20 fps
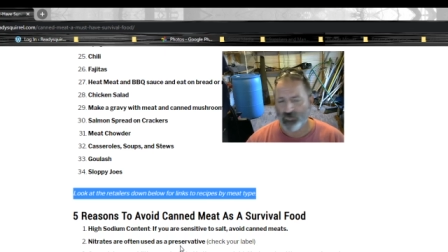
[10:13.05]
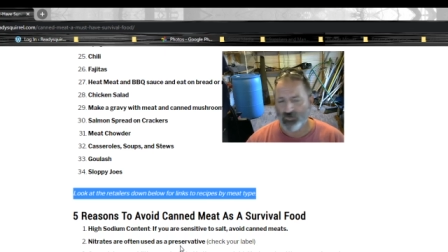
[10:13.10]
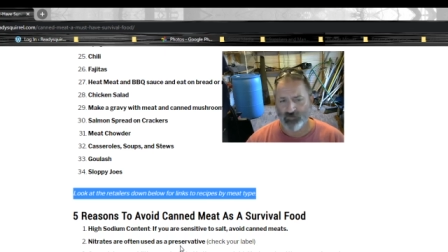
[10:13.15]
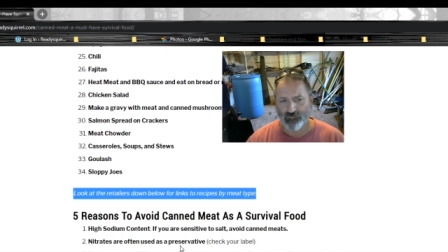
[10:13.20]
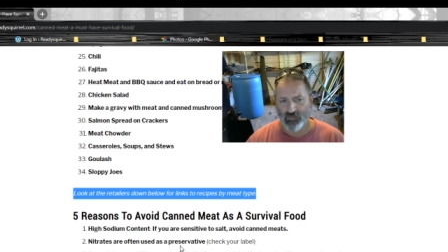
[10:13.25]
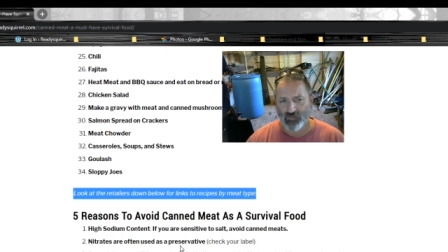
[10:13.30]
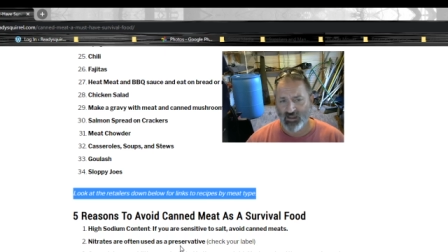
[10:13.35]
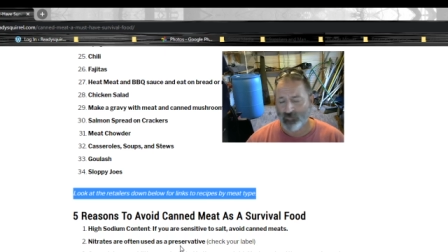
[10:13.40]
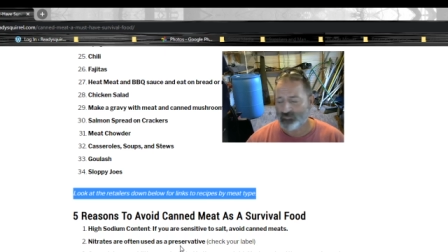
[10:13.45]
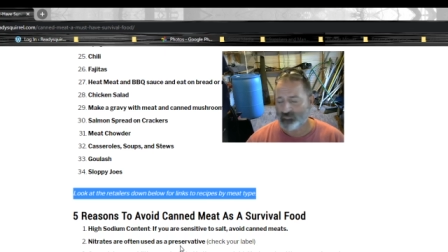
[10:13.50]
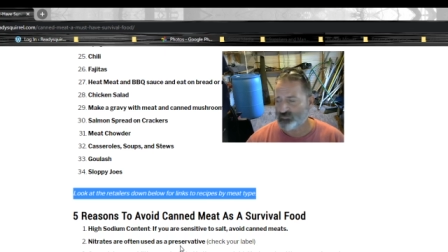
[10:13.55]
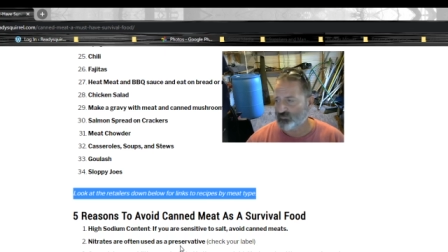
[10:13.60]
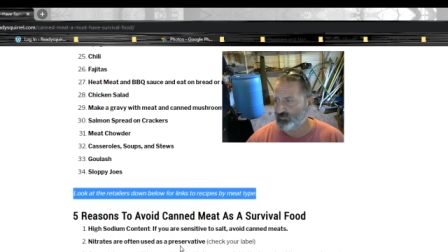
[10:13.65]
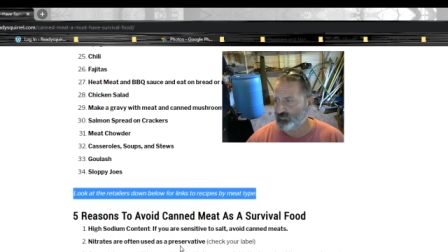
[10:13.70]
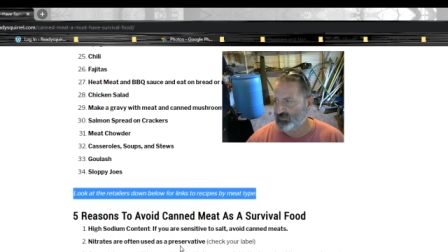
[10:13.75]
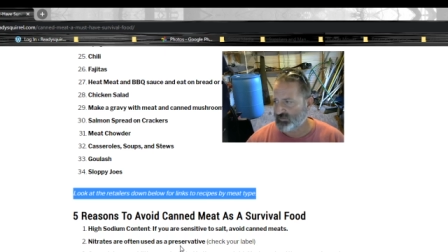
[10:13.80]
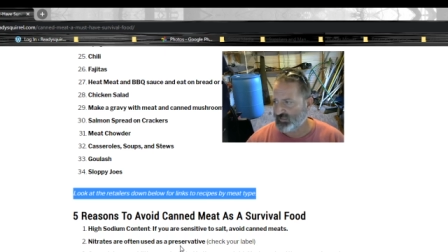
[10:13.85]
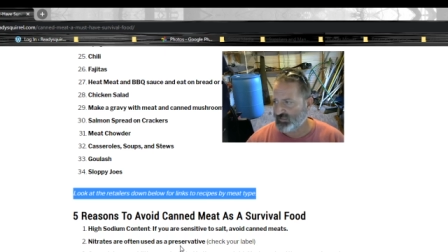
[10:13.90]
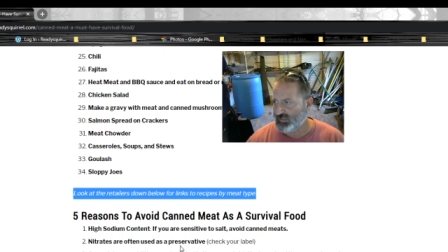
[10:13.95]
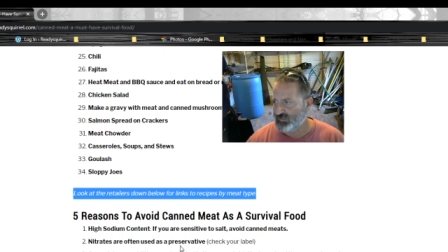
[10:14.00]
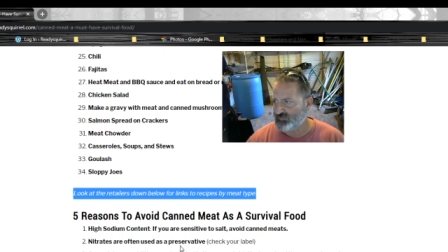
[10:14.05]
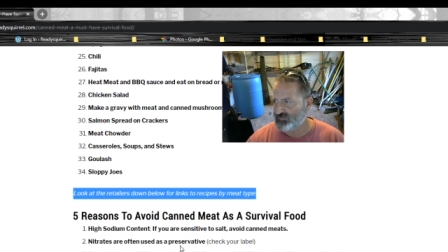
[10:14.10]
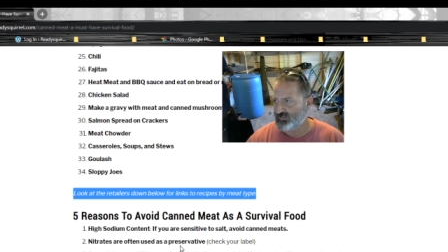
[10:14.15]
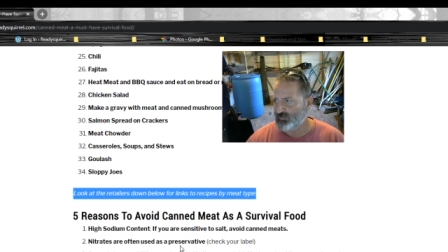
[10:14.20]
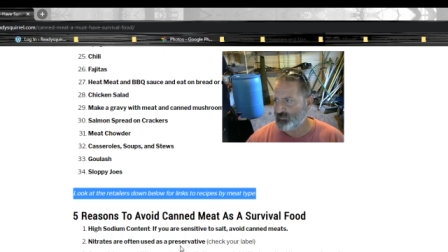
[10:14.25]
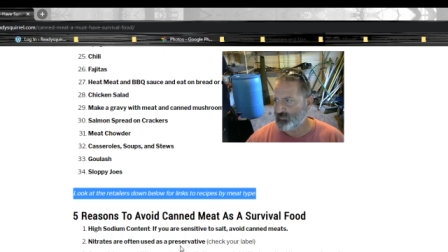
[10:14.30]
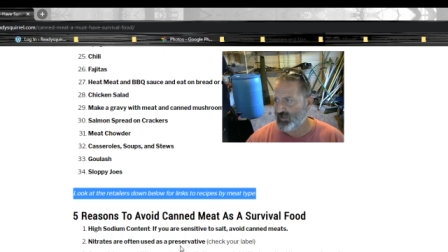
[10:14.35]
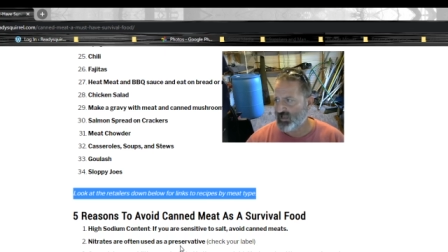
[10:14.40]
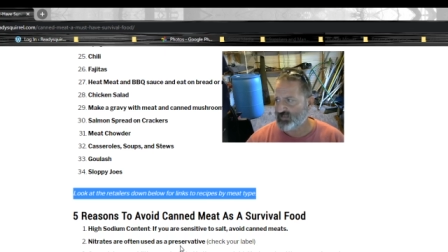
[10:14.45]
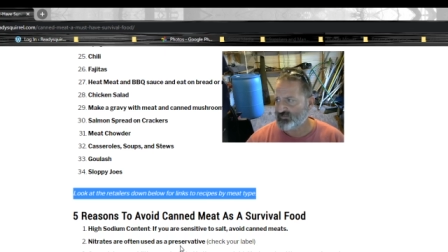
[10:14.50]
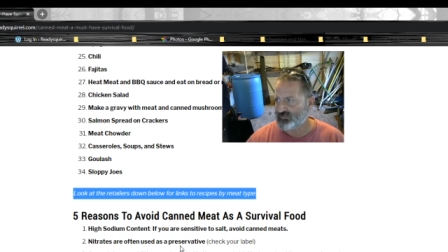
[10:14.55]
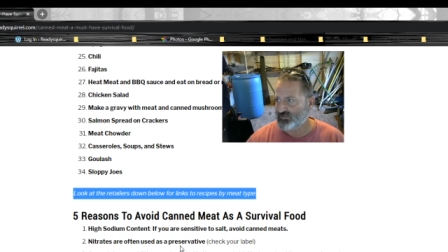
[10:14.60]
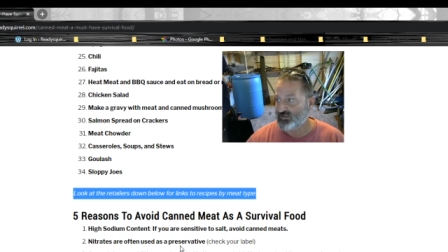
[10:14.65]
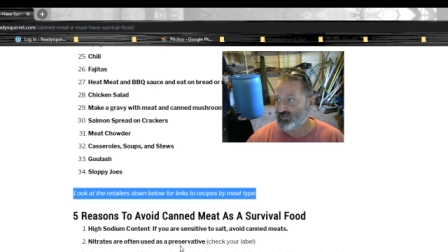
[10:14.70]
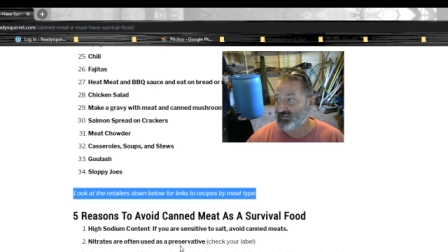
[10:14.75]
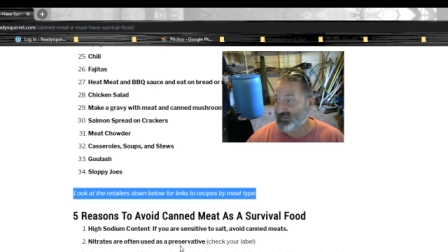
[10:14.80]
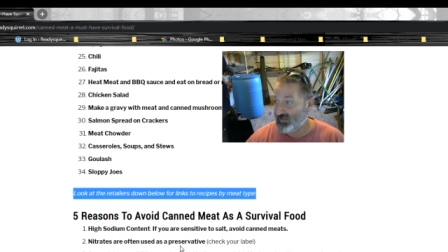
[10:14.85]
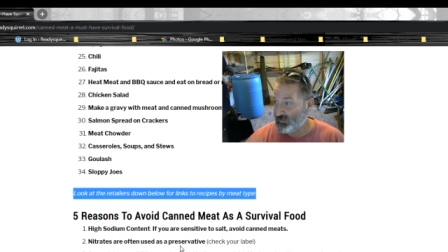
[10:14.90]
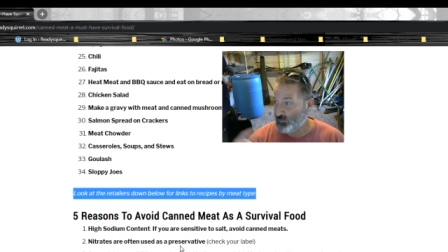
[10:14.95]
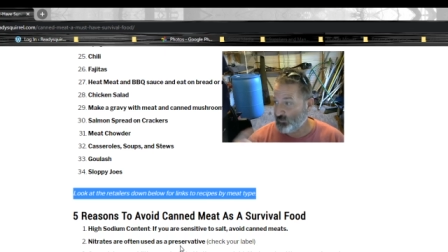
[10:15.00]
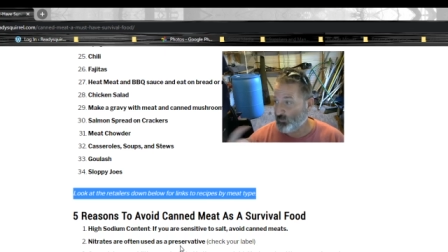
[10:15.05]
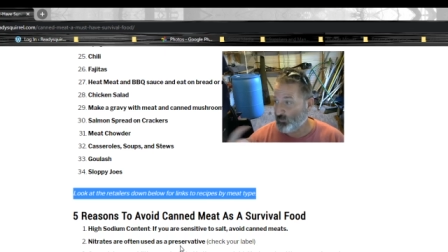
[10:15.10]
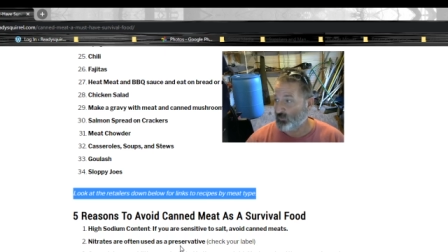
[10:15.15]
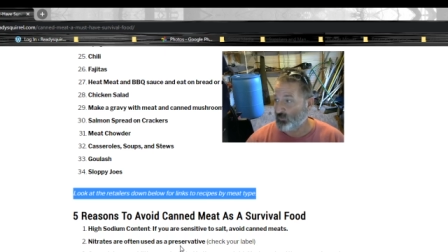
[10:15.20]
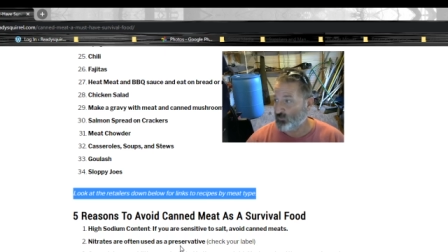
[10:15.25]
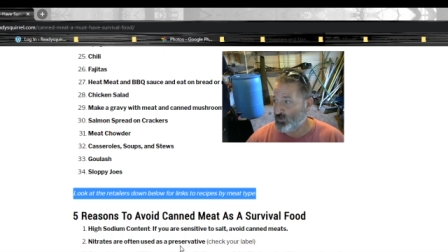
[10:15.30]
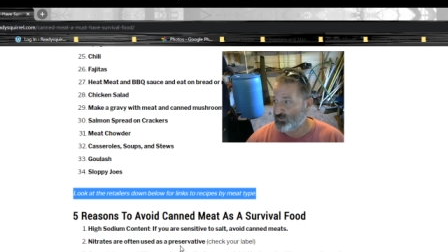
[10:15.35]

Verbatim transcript: But if you absolutely can't see past it and you want to